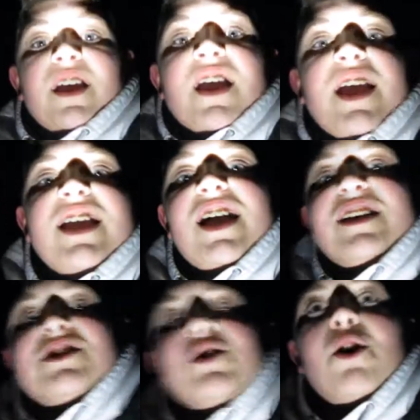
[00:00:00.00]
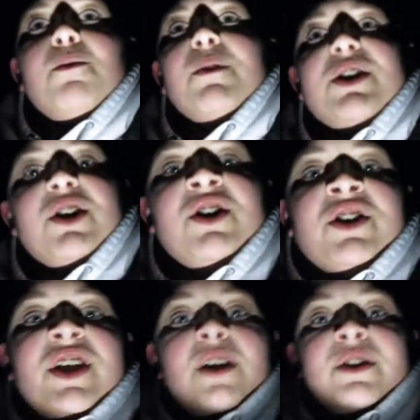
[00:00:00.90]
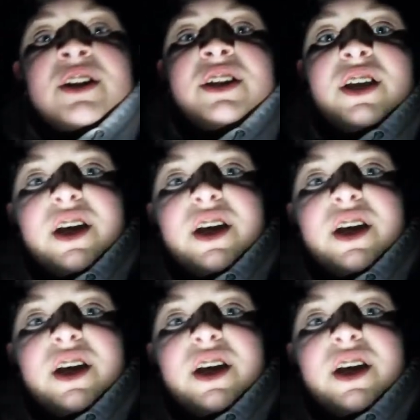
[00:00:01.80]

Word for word: Hey guys, so we're currently out on the